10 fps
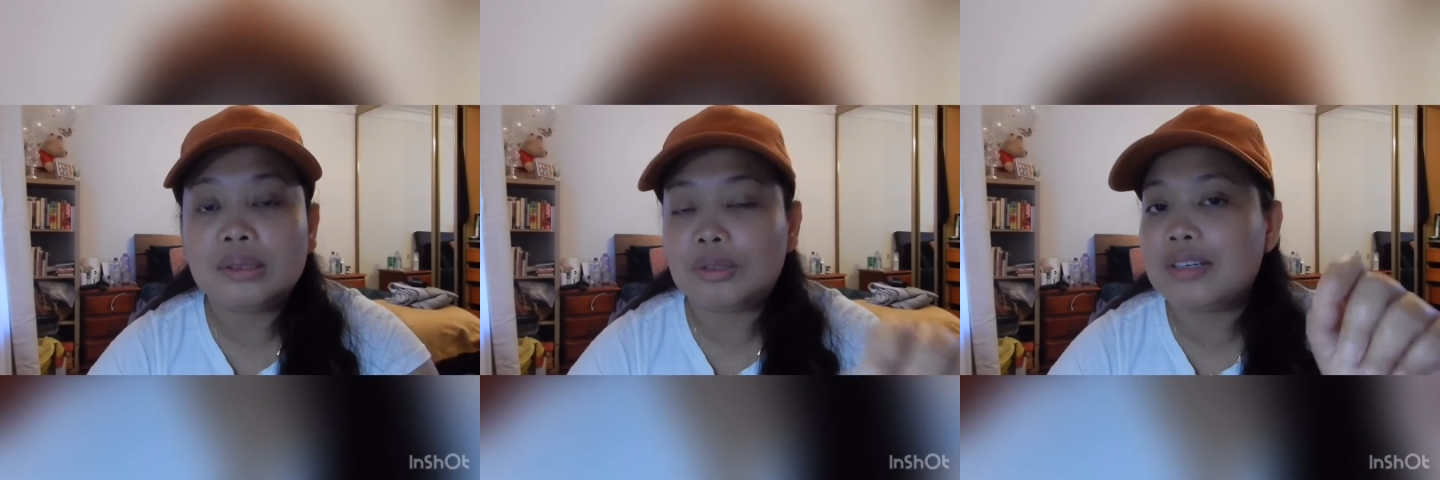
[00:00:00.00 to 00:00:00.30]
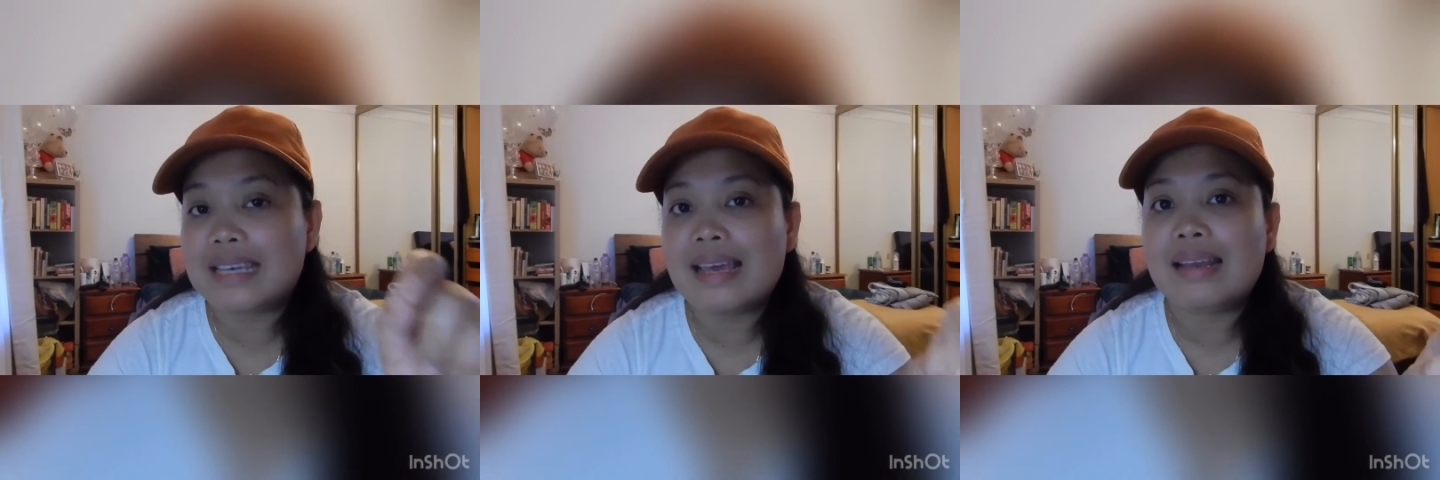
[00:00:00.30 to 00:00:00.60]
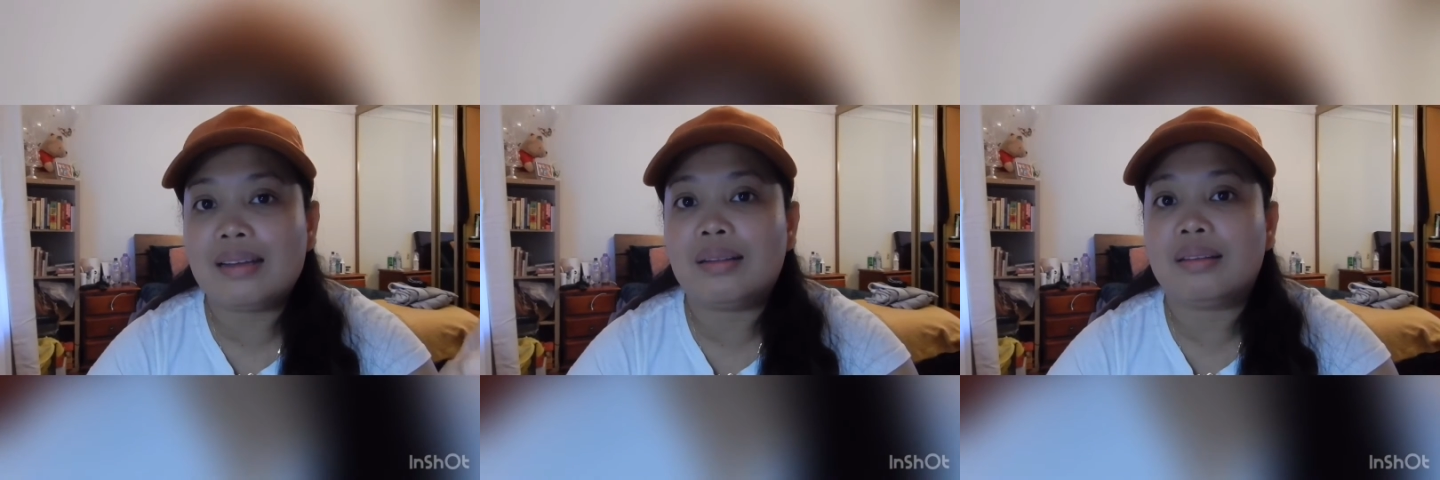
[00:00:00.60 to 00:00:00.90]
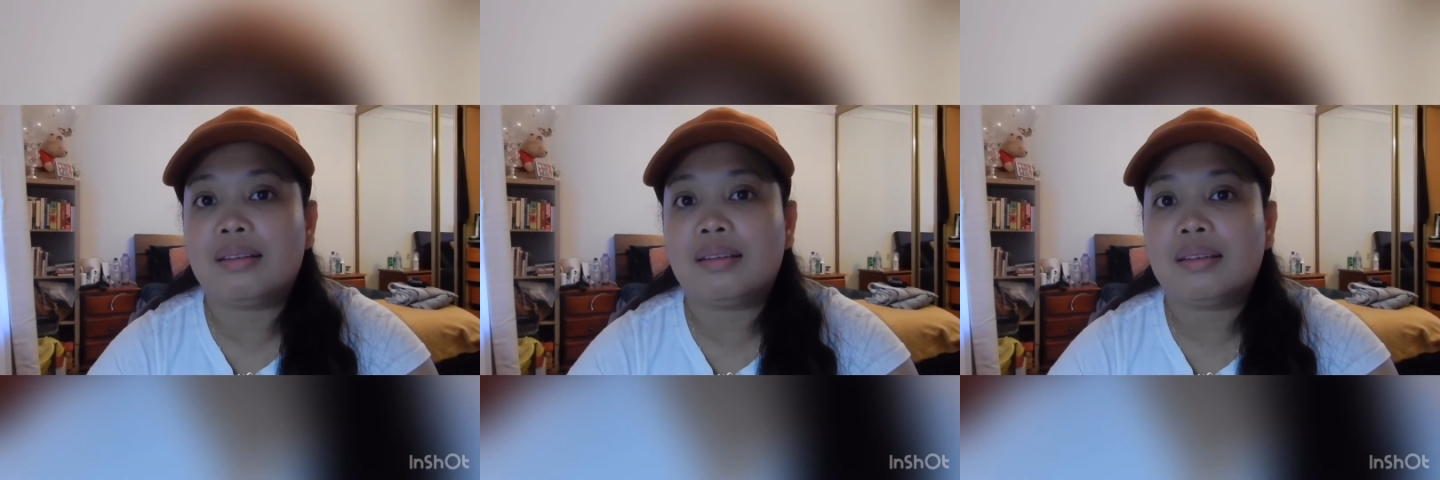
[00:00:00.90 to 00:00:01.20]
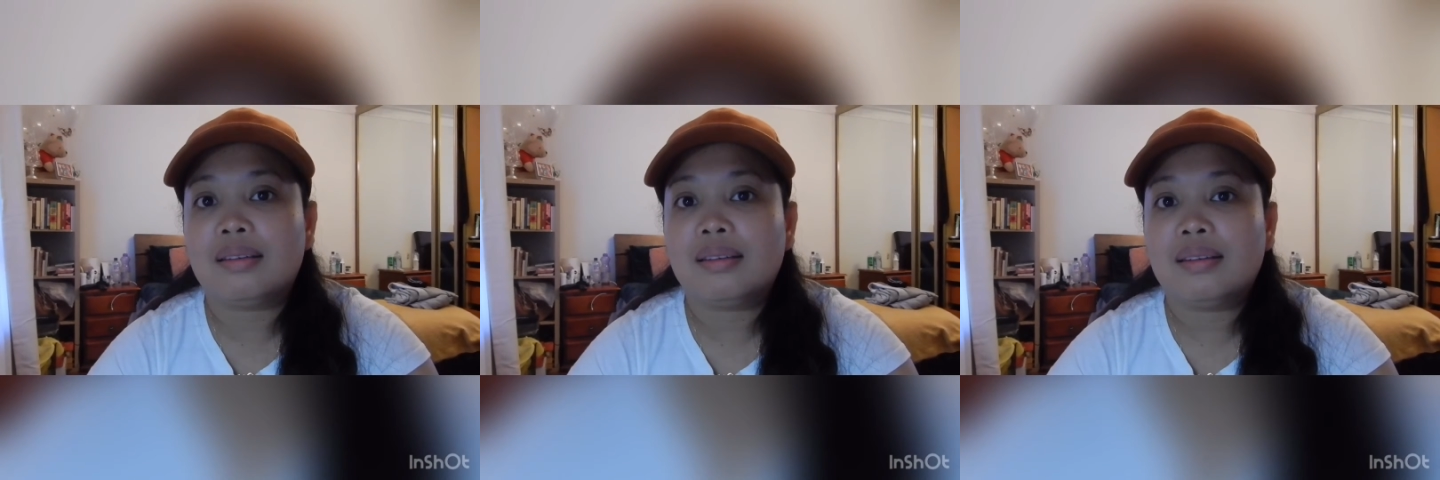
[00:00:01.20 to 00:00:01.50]
to get it.
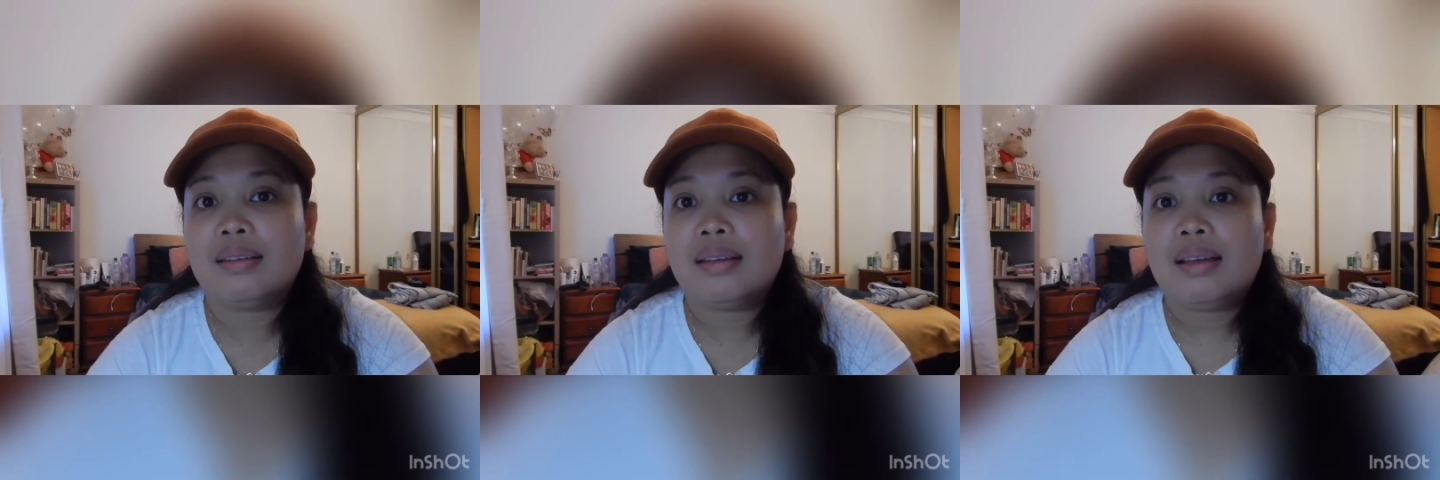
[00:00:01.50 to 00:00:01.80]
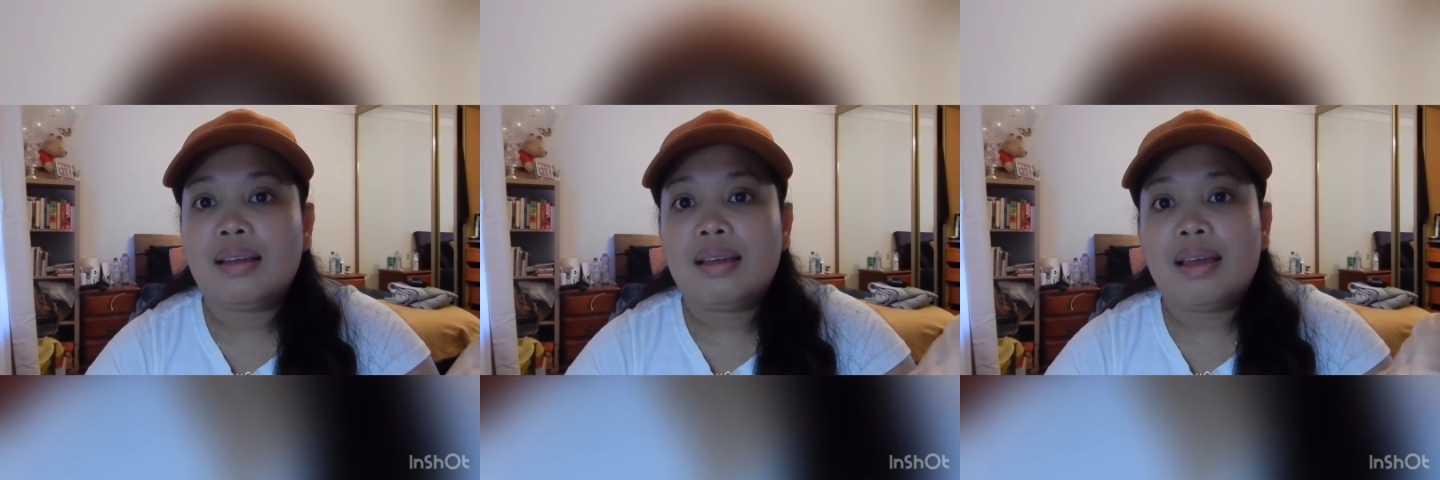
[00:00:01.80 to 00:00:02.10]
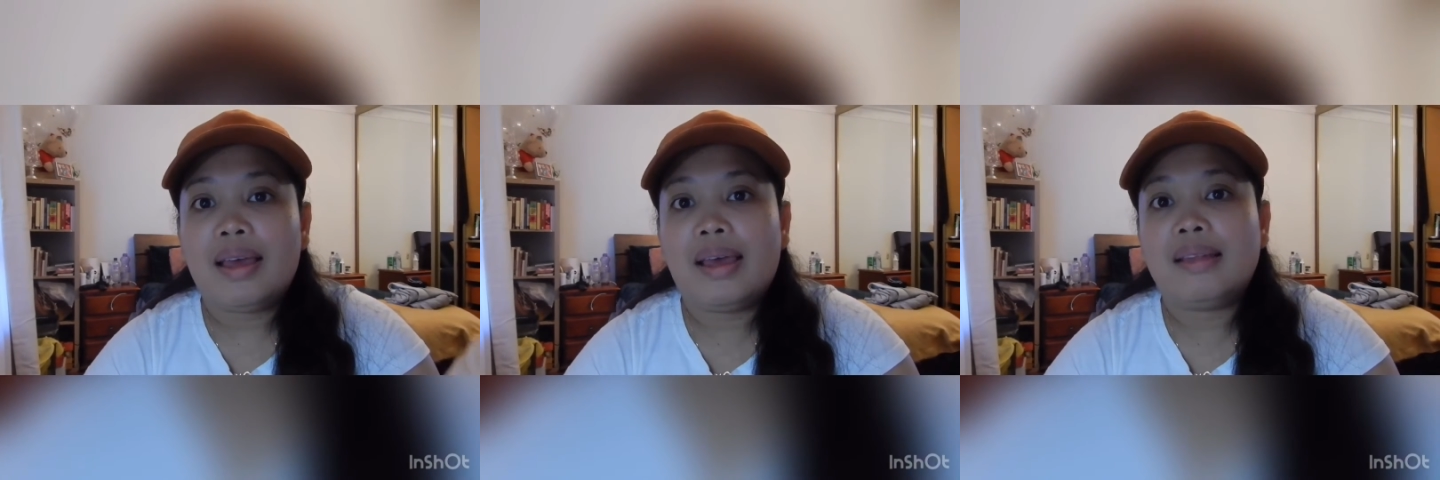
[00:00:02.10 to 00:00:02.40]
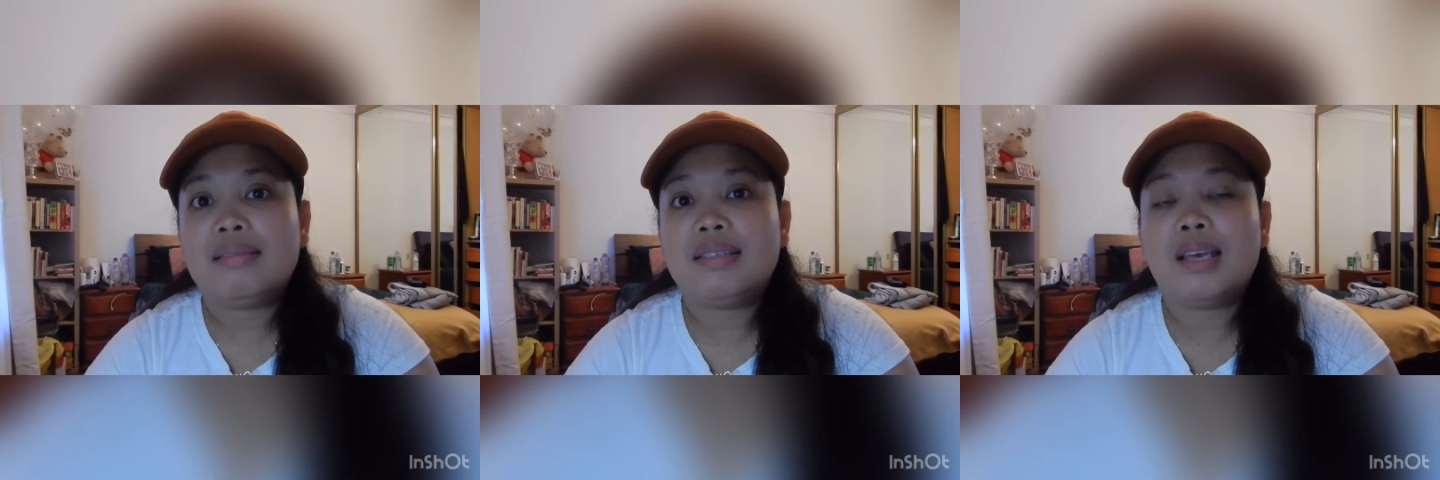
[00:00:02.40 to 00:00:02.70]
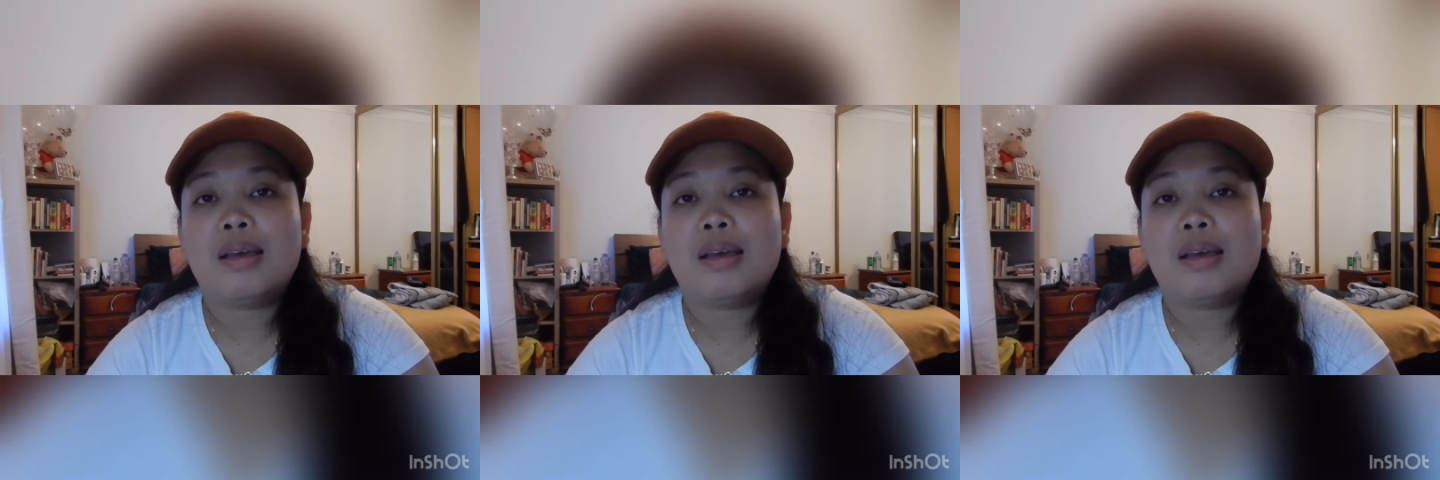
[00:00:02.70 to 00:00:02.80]
And